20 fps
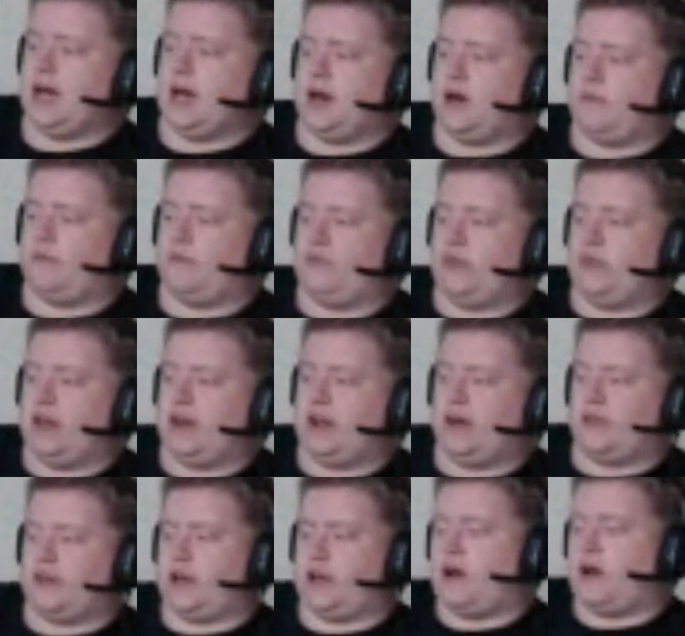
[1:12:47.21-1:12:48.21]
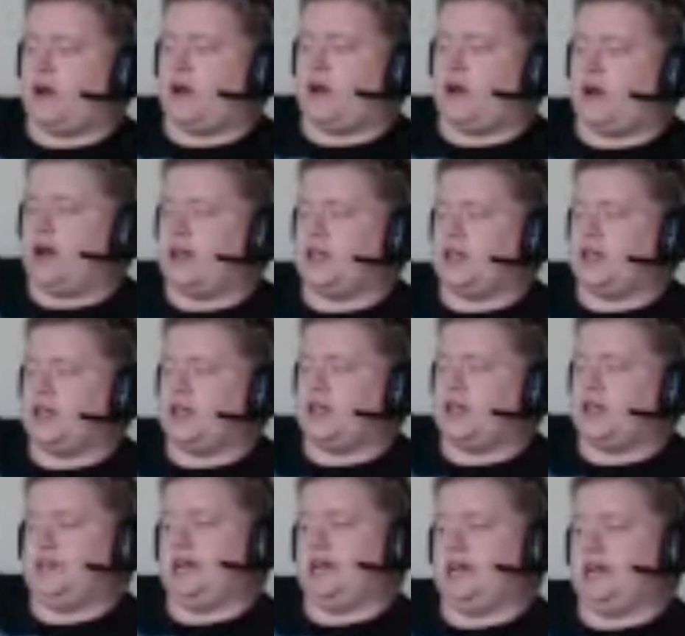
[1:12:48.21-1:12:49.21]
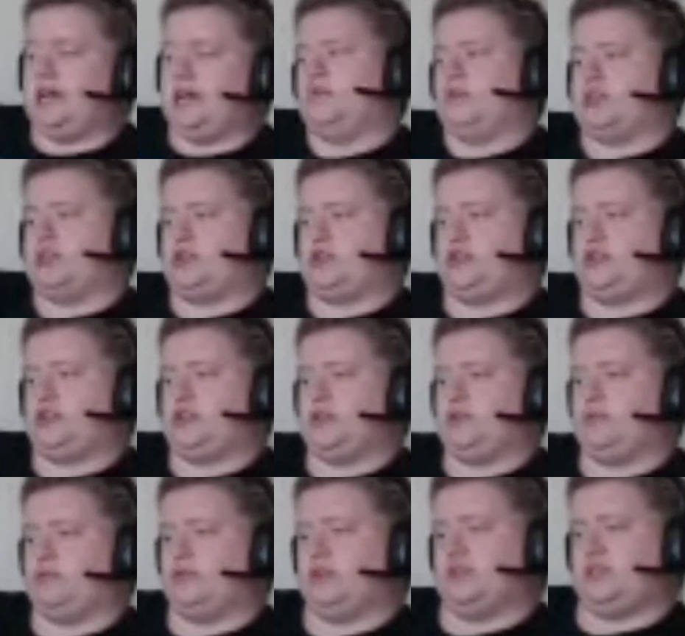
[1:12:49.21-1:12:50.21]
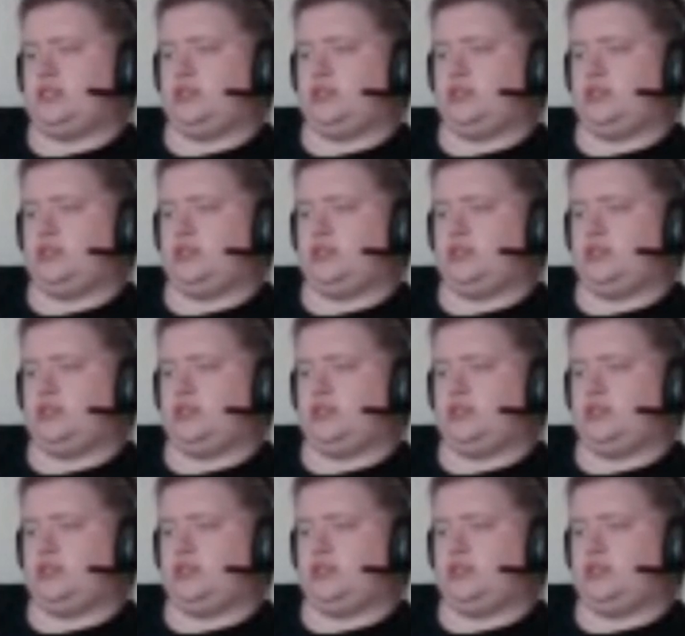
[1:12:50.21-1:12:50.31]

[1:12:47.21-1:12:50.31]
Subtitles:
Another guy, which